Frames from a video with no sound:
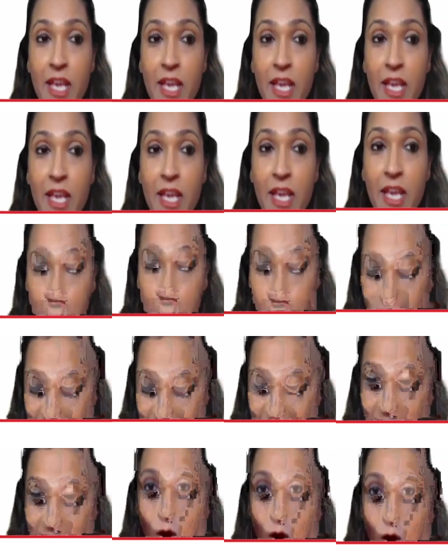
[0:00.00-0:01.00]
to, you know,
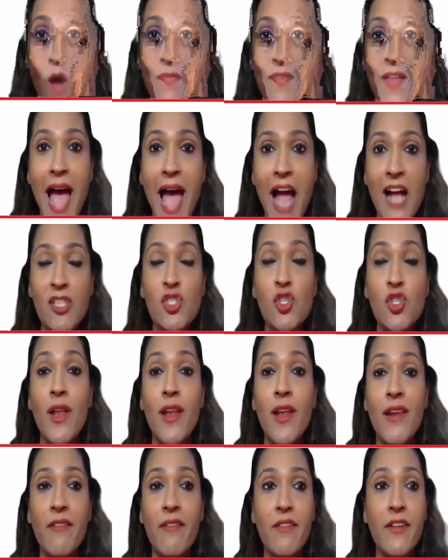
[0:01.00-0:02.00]
take on the
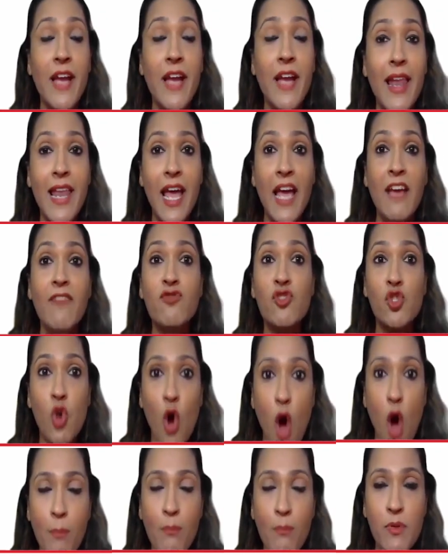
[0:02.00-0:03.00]
actual real life
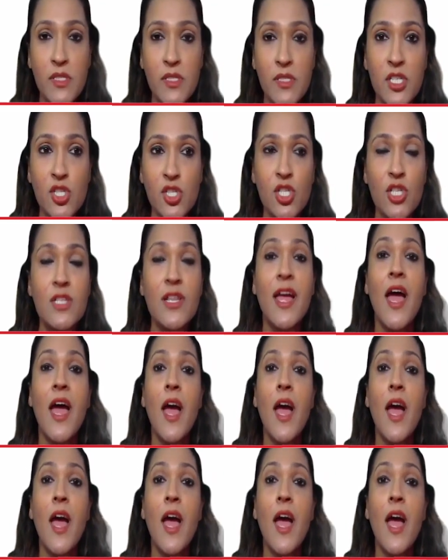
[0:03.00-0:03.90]
job position,